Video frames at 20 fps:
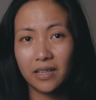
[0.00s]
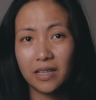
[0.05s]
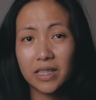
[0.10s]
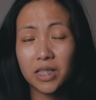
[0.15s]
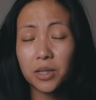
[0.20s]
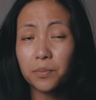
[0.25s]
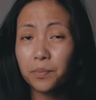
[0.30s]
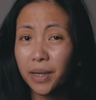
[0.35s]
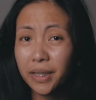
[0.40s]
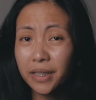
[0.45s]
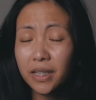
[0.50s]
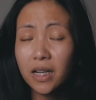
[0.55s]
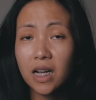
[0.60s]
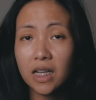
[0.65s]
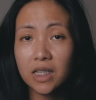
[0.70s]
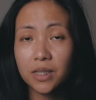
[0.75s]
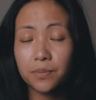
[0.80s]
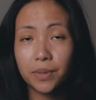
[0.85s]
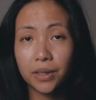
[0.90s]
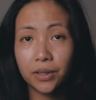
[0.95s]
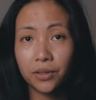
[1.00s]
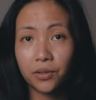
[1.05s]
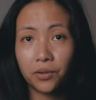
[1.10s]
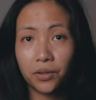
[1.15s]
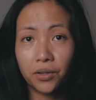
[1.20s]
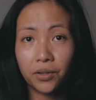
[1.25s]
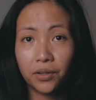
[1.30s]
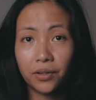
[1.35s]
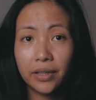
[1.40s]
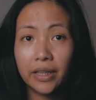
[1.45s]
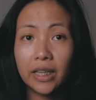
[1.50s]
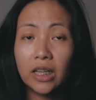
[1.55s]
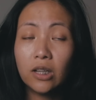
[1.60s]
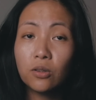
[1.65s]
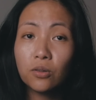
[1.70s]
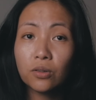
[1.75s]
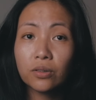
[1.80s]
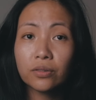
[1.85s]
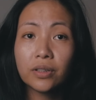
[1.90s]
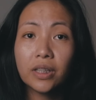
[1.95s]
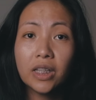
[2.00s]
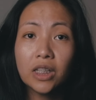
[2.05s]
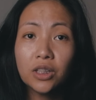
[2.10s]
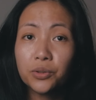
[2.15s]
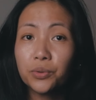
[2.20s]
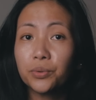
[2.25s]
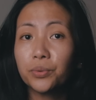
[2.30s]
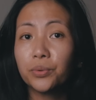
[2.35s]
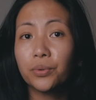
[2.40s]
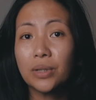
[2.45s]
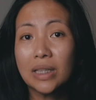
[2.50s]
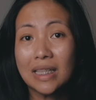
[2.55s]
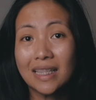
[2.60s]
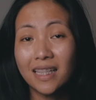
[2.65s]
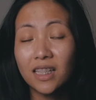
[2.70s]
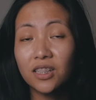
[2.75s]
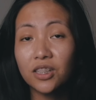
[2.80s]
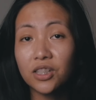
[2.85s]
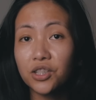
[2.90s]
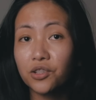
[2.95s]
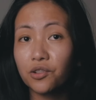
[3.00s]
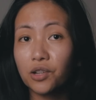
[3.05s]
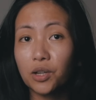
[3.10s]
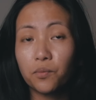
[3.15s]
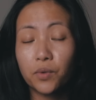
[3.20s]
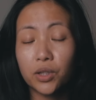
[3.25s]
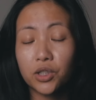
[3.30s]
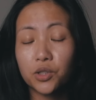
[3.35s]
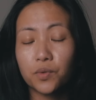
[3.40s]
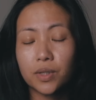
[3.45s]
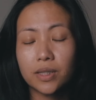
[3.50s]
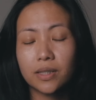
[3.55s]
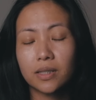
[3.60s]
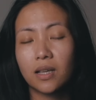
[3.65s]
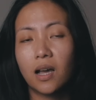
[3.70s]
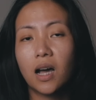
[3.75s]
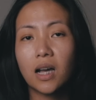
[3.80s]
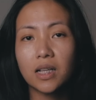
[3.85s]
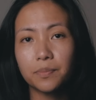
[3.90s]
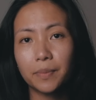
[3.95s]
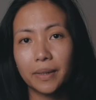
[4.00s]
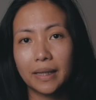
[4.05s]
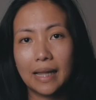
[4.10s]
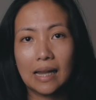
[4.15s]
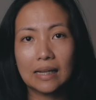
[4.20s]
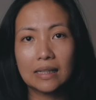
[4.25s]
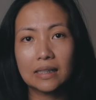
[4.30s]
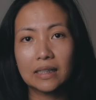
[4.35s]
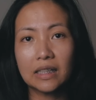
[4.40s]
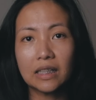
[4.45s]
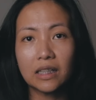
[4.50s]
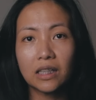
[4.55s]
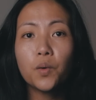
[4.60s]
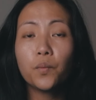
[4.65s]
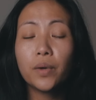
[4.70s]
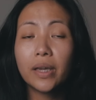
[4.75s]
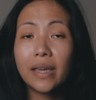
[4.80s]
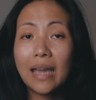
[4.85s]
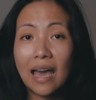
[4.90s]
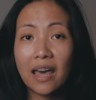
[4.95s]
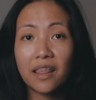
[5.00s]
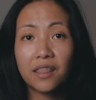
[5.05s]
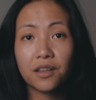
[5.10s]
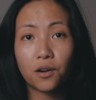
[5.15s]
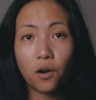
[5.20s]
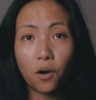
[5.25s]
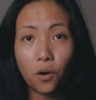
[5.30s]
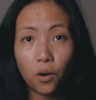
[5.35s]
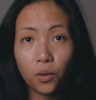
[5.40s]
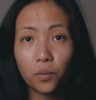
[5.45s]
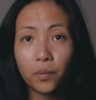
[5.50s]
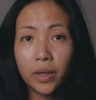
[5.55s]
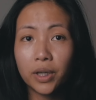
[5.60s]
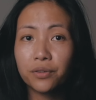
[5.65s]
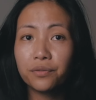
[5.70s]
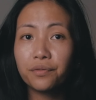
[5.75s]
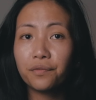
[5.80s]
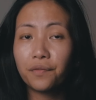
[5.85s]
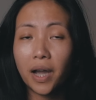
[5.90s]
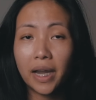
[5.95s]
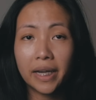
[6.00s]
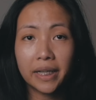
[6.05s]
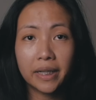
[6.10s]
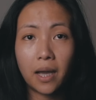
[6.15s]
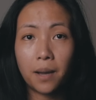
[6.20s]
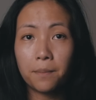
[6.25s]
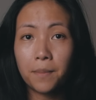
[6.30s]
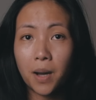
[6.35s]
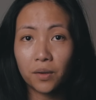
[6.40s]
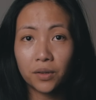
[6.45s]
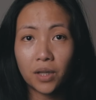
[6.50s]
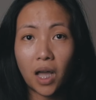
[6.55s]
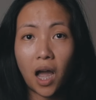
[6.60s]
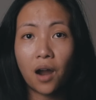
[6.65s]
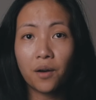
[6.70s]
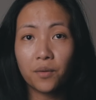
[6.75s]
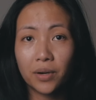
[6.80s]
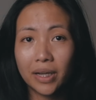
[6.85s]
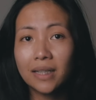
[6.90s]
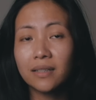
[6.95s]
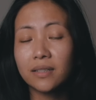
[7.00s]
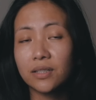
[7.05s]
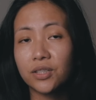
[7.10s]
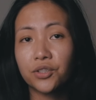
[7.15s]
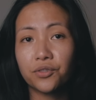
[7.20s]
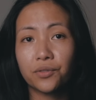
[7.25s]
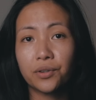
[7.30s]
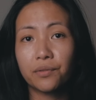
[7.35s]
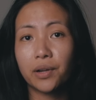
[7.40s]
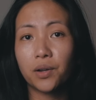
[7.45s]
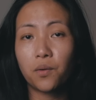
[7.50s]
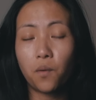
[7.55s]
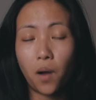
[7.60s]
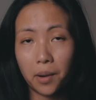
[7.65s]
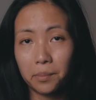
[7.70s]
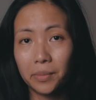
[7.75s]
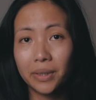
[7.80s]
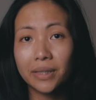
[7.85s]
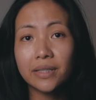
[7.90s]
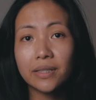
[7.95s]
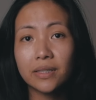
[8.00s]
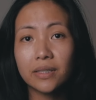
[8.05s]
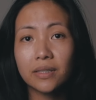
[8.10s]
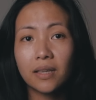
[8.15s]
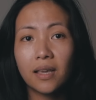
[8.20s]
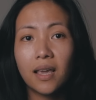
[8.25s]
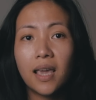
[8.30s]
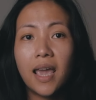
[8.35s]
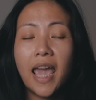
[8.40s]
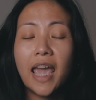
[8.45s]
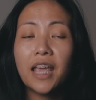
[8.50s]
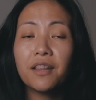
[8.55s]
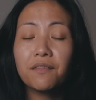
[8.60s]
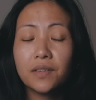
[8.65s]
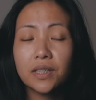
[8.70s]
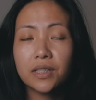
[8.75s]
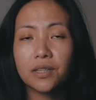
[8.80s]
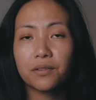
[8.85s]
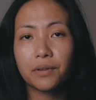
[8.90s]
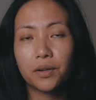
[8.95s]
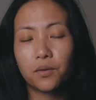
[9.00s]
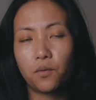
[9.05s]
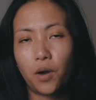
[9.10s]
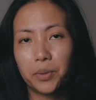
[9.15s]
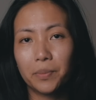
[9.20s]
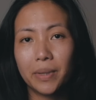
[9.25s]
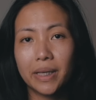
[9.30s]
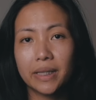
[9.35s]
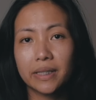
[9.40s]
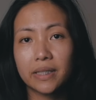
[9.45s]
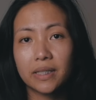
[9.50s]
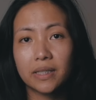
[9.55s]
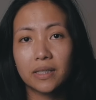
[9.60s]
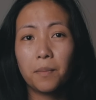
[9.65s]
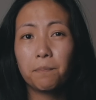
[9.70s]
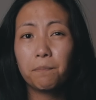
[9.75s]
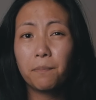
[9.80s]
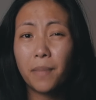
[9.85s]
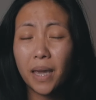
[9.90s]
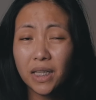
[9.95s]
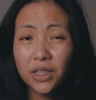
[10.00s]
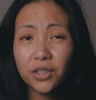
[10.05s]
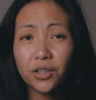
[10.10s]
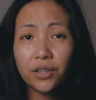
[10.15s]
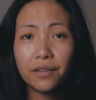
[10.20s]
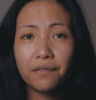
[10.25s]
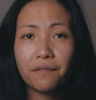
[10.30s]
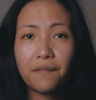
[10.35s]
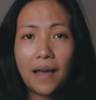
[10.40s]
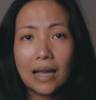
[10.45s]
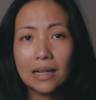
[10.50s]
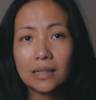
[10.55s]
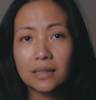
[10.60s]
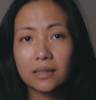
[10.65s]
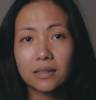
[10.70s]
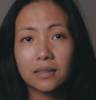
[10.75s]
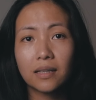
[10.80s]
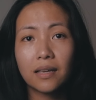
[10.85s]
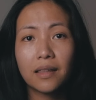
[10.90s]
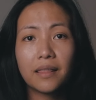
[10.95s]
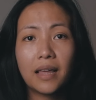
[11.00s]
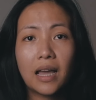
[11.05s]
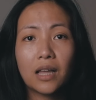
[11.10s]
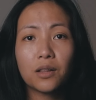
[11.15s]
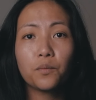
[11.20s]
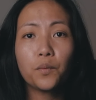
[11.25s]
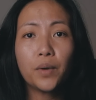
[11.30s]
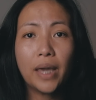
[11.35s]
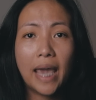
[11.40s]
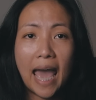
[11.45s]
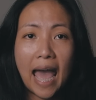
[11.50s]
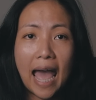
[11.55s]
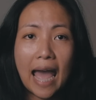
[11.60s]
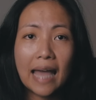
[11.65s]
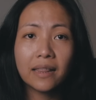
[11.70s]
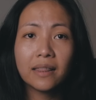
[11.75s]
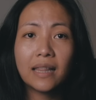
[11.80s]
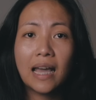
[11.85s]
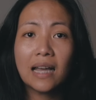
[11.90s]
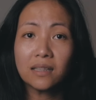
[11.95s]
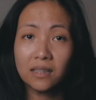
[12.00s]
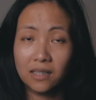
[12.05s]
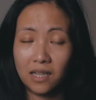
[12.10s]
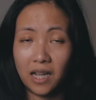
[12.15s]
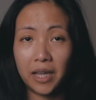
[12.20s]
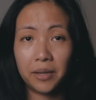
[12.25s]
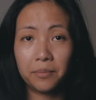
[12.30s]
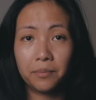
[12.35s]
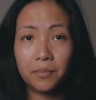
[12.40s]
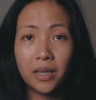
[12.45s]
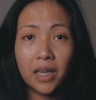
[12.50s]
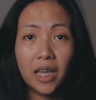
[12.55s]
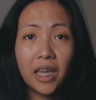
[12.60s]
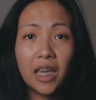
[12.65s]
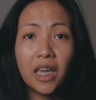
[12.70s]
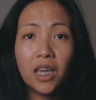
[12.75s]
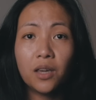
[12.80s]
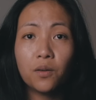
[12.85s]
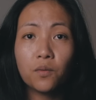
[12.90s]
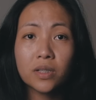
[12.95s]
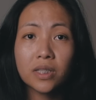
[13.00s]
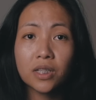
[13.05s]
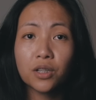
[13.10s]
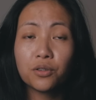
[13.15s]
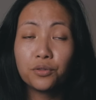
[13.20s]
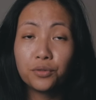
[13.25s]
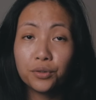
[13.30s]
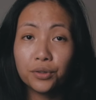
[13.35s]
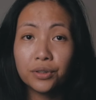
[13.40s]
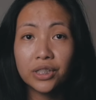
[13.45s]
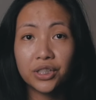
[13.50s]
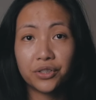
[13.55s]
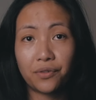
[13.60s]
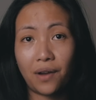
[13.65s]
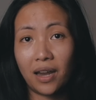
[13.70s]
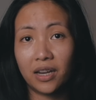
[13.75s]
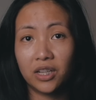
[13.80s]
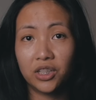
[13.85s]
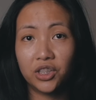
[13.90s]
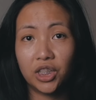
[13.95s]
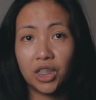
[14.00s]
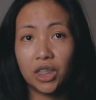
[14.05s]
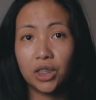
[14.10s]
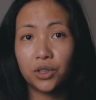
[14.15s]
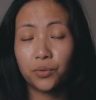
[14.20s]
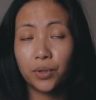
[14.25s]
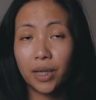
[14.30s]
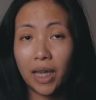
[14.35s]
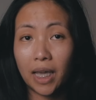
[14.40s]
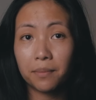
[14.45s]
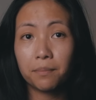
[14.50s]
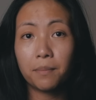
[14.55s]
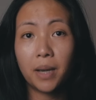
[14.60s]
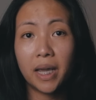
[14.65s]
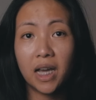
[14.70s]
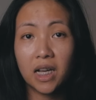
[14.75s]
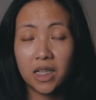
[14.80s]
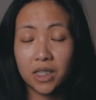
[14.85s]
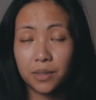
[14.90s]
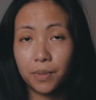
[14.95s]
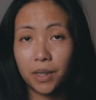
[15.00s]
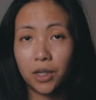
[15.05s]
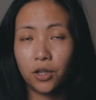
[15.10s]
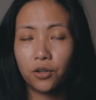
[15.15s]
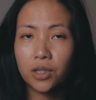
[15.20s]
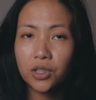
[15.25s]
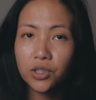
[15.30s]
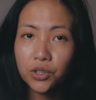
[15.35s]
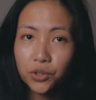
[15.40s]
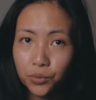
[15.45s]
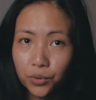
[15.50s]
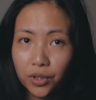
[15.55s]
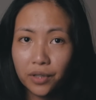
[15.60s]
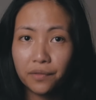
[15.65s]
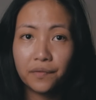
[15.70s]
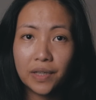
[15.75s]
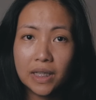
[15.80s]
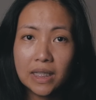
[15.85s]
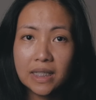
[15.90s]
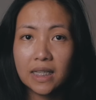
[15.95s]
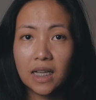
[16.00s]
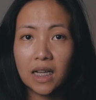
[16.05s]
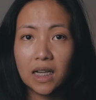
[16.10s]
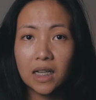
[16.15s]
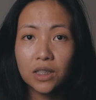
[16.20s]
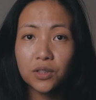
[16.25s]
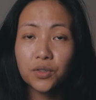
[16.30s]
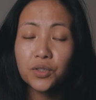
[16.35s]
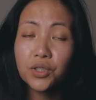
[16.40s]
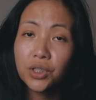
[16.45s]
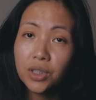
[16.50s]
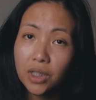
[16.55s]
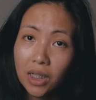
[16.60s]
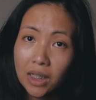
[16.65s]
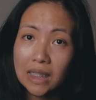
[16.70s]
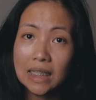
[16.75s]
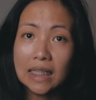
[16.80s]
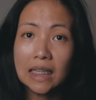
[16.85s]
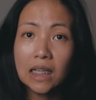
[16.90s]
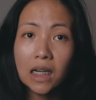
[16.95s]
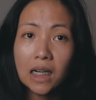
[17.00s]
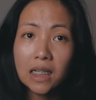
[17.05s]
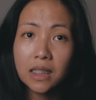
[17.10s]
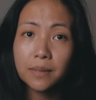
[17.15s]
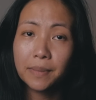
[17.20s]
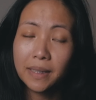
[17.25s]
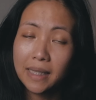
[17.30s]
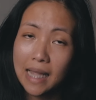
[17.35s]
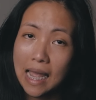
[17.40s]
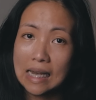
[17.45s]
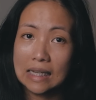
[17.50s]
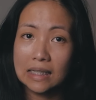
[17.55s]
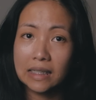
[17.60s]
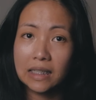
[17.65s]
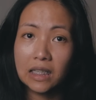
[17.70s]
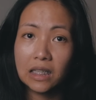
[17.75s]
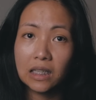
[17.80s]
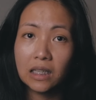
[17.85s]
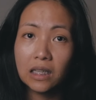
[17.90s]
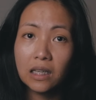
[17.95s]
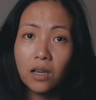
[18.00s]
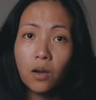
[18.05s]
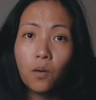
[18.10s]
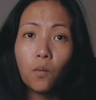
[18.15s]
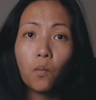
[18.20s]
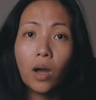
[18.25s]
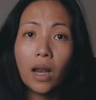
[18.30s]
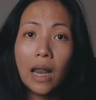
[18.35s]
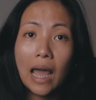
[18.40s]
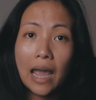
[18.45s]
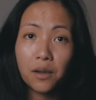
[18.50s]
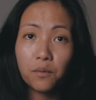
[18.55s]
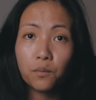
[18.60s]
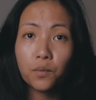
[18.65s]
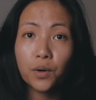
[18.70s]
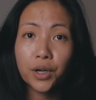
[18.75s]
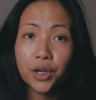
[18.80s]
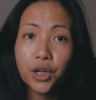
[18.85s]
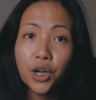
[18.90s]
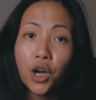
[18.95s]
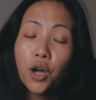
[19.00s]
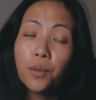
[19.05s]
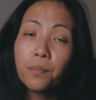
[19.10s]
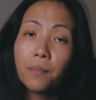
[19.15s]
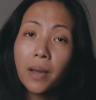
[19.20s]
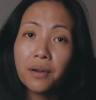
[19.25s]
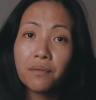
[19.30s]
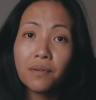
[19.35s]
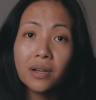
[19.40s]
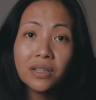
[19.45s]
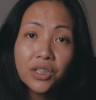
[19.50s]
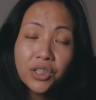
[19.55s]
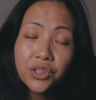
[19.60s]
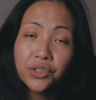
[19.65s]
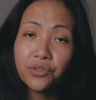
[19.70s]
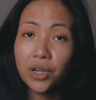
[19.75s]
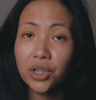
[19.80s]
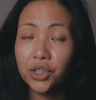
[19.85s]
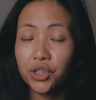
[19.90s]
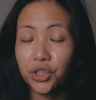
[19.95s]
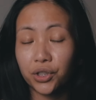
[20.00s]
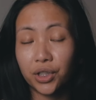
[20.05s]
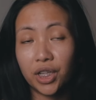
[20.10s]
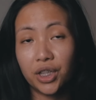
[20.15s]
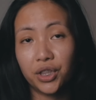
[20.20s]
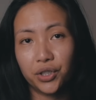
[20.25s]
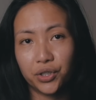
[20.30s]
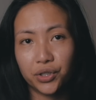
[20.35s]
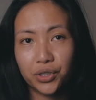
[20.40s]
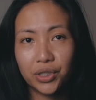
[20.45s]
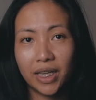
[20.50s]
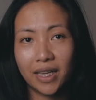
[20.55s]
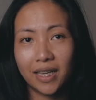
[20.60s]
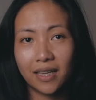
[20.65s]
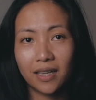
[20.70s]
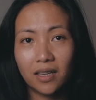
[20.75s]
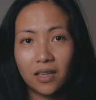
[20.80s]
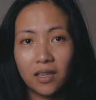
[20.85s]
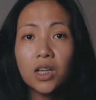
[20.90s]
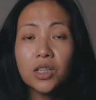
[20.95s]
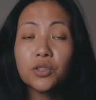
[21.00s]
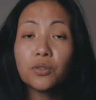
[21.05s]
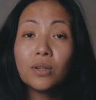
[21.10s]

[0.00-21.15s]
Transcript: Sa part ng husband ko, he looked into his industry, which was hospitality. We gathered all we could find about our industry requirements and visa requirements. Based on the facts that we had that time, it was a good strategy to get my husband on a student visa to study hospitality while I work on my registration in nursing.